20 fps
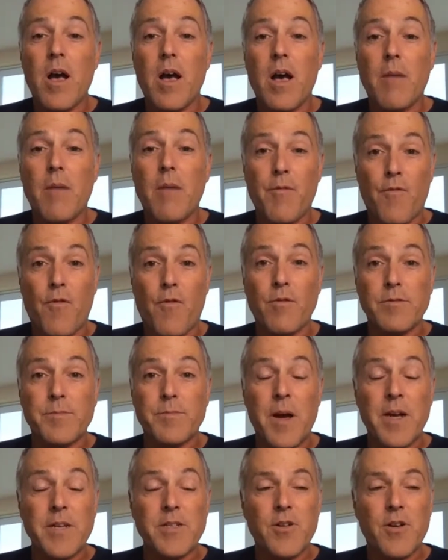it was
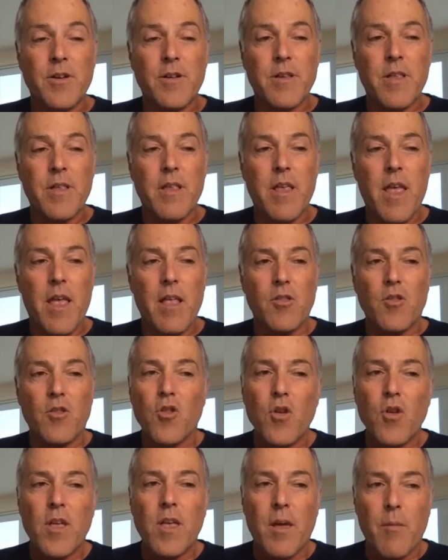my turn,
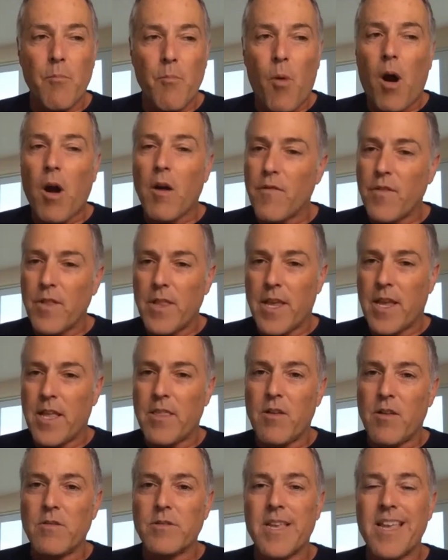marveling
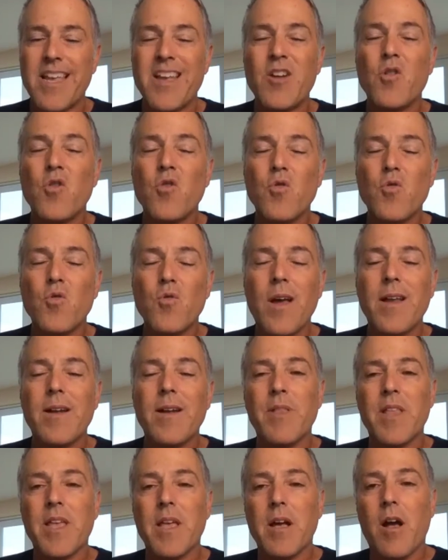at those
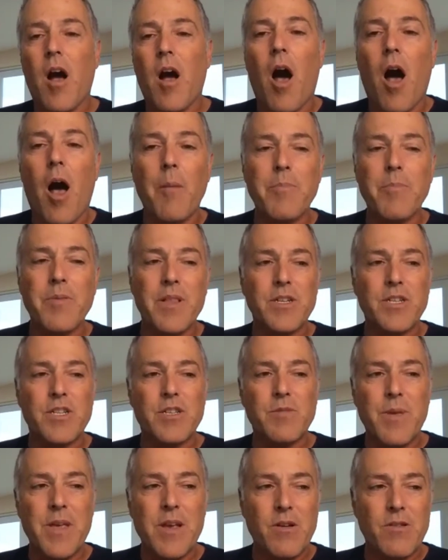incredibly
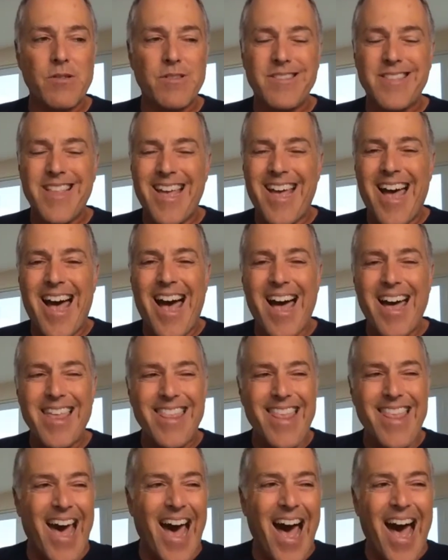accomplished speakers, the
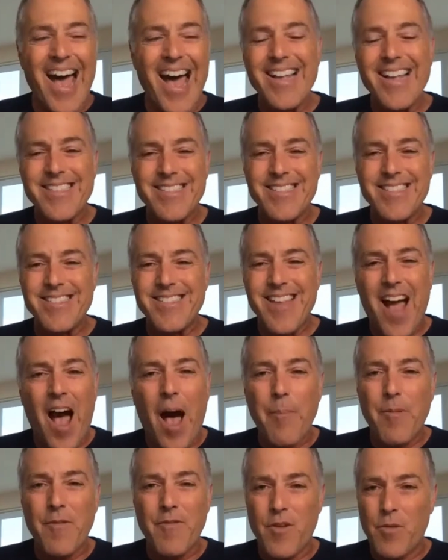highest
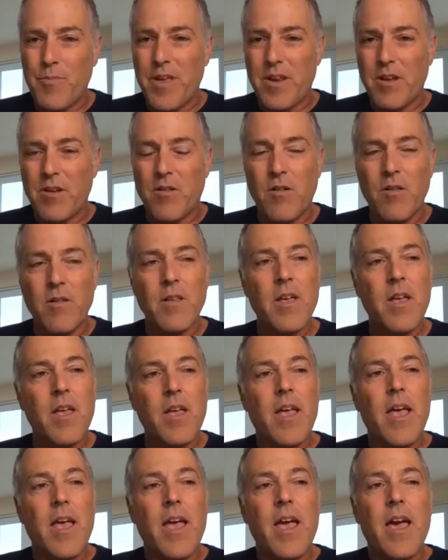top of their pinnacle.
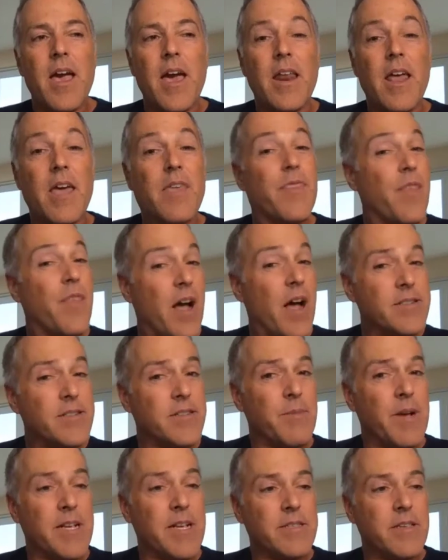And I thought
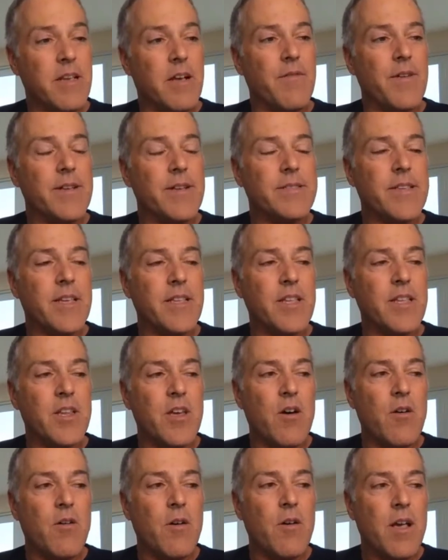to myself, I said,
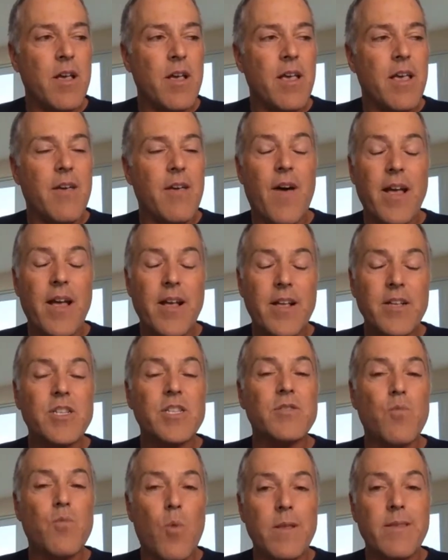if I could
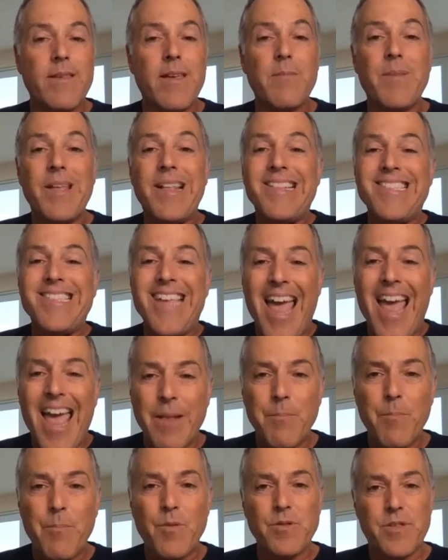just one day be
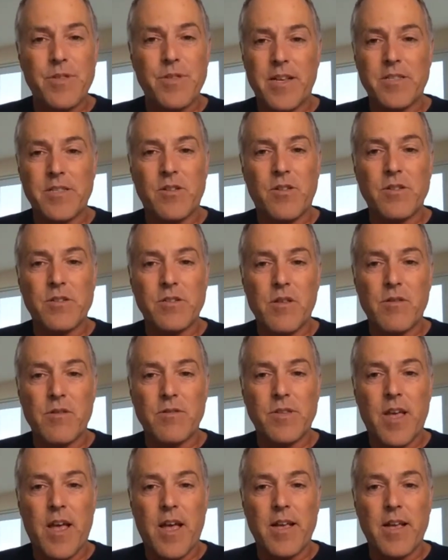10% as good as
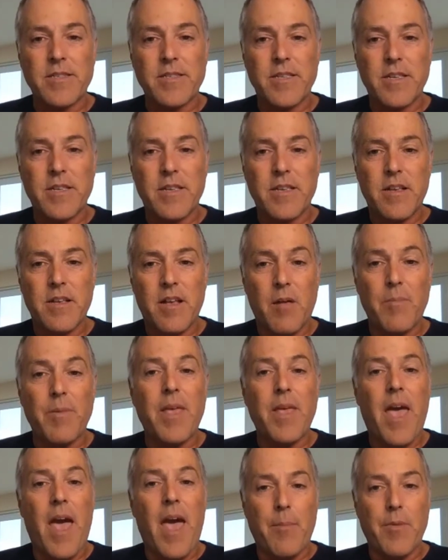those guys, I'll
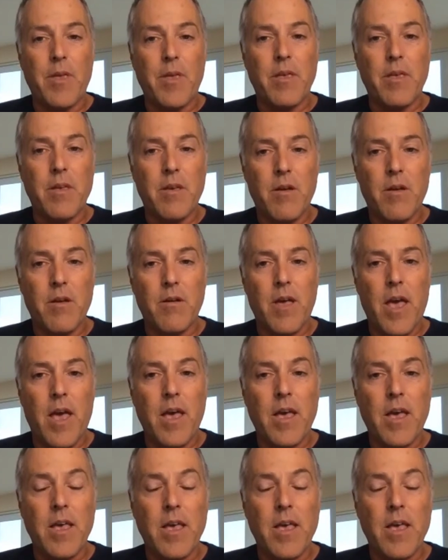be happy. Okay.